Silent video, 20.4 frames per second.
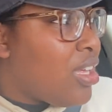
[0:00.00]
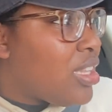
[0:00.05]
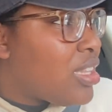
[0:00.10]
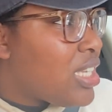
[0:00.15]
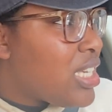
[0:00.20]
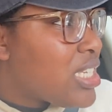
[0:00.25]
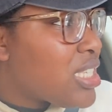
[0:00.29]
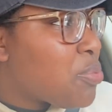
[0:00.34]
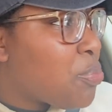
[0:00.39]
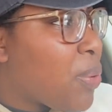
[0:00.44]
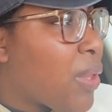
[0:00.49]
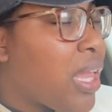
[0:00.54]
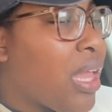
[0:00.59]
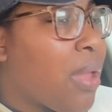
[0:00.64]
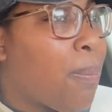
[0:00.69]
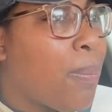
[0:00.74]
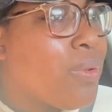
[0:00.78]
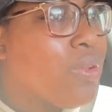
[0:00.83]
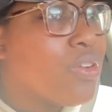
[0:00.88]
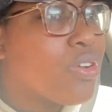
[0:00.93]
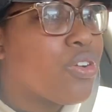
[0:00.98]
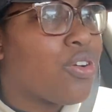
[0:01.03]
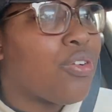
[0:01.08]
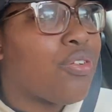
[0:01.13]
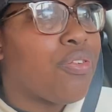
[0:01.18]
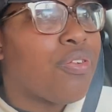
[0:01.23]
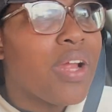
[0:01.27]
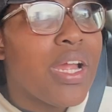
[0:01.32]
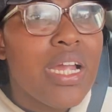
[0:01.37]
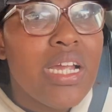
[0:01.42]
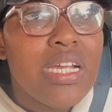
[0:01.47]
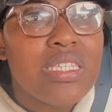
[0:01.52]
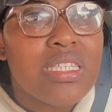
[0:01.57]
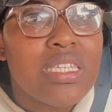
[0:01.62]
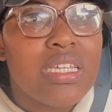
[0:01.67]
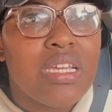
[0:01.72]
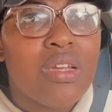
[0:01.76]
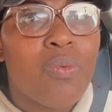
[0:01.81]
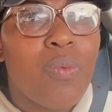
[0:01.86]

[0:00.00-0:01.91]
These people are crazy.